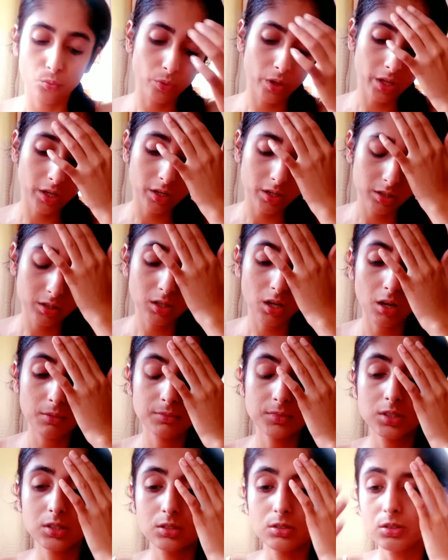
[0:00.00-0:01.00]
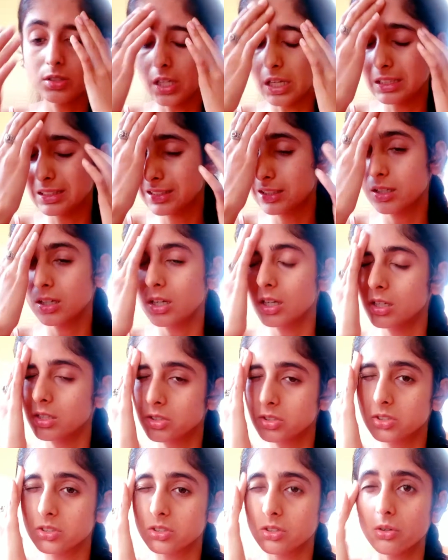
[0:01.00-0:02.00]
when it comes to
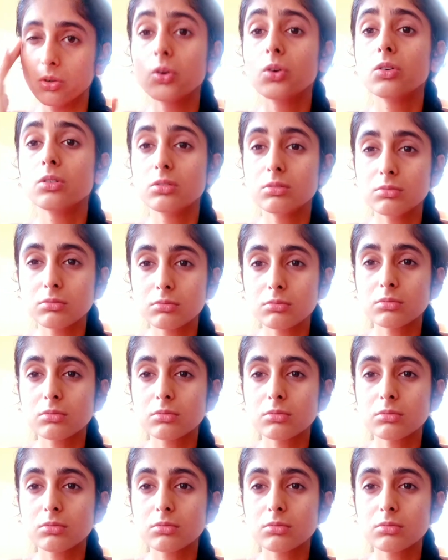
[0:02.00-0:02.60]
sunscreen, so